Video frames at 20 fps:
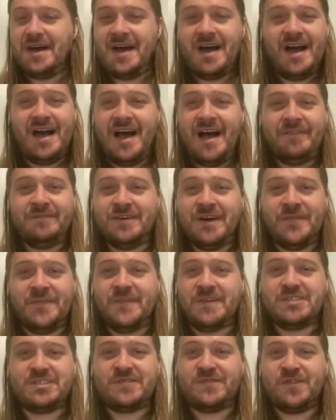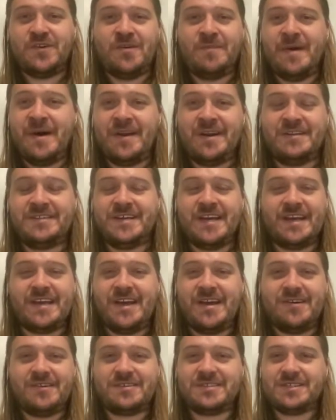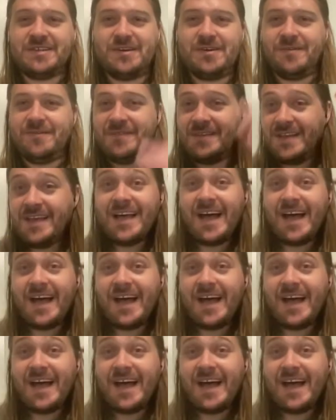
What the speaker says: I've done this for about a decade or so.